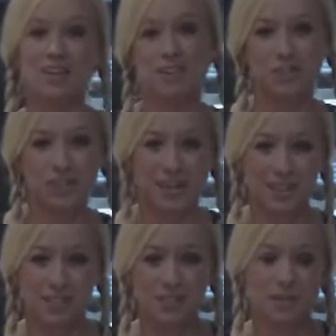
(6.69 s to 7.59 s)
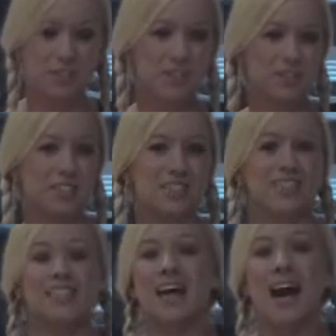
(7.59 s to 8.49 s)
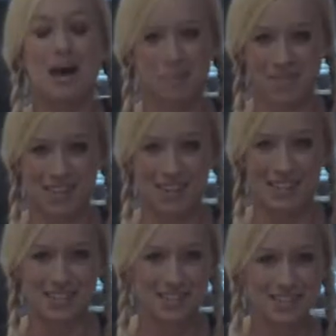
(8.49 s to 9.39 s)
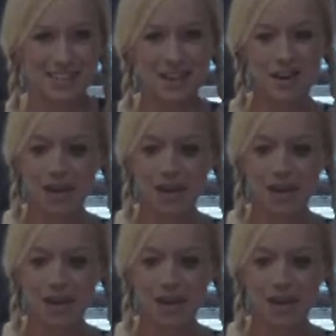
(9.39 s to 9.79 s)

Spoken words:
entrees that we've turned into appetizers.